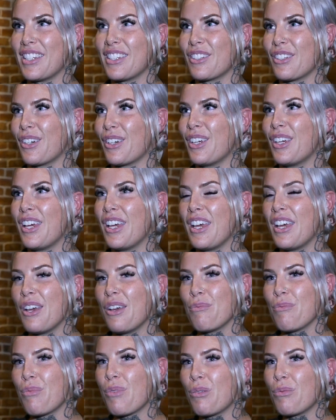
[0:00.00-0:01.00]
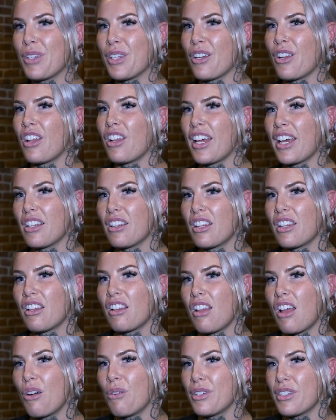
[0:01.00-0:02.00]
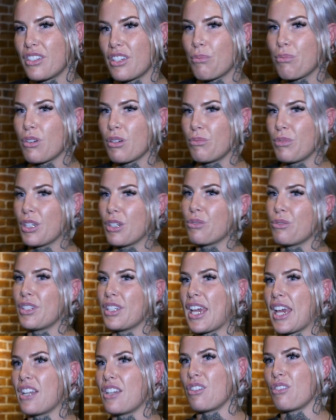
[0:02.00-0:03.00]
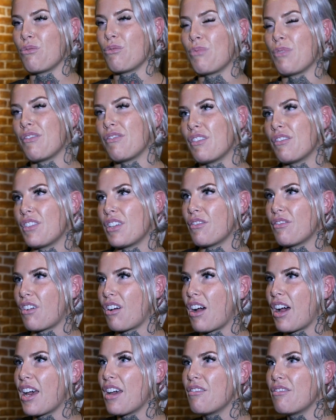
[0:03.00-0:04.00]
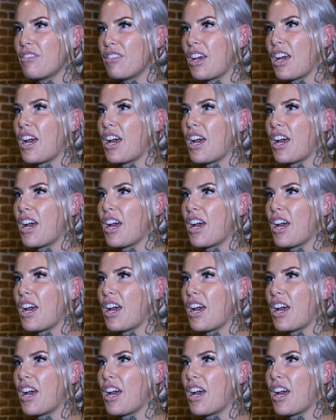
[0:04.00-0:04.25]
So probably not. Like, the lowest I probably could get to would be 55.